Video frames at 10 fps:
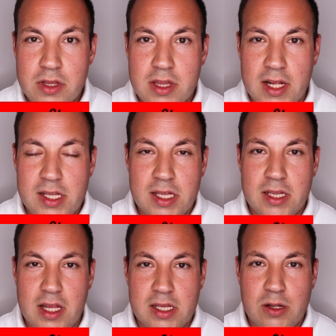
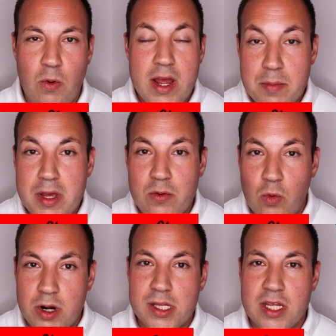That's quite a bit
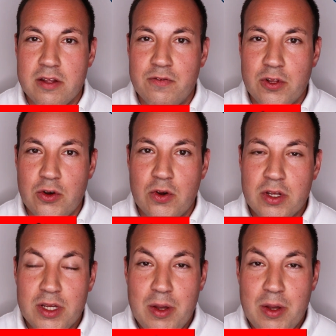worse than the flu,